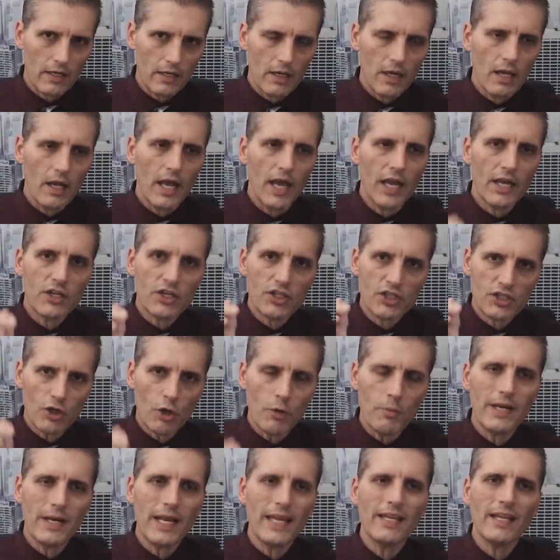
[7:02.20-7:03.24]

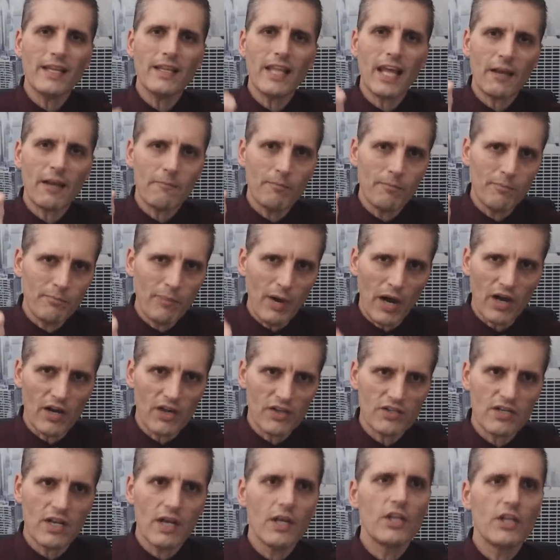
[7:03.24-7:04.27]
Exterminated like bugs.
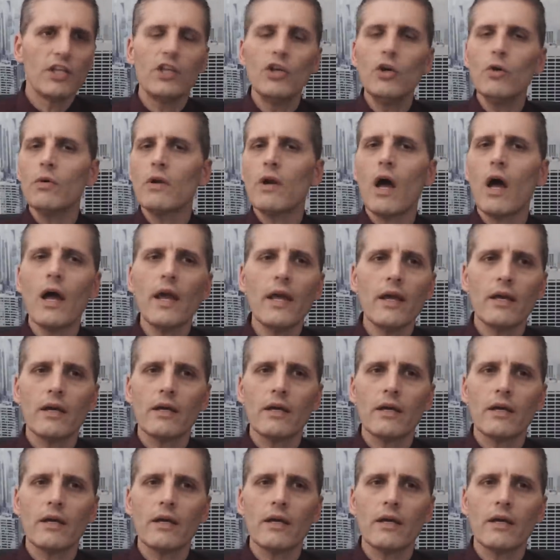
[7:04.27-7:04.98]
You and I,